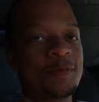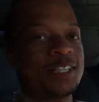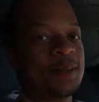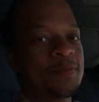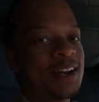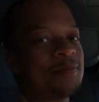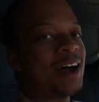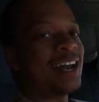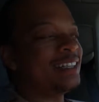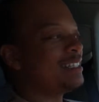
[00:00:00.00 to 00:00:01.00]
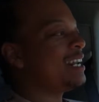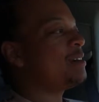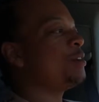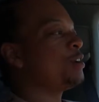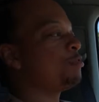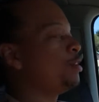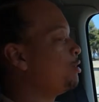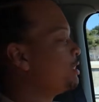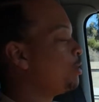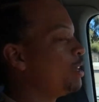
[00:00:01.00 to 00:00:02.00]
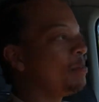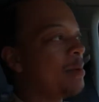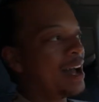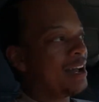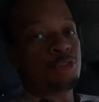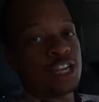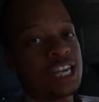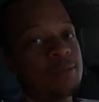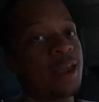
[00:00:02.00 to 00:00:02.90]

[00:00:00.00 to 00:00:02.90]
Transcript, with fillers: What's up everybody? Today we're on the road to go get my dream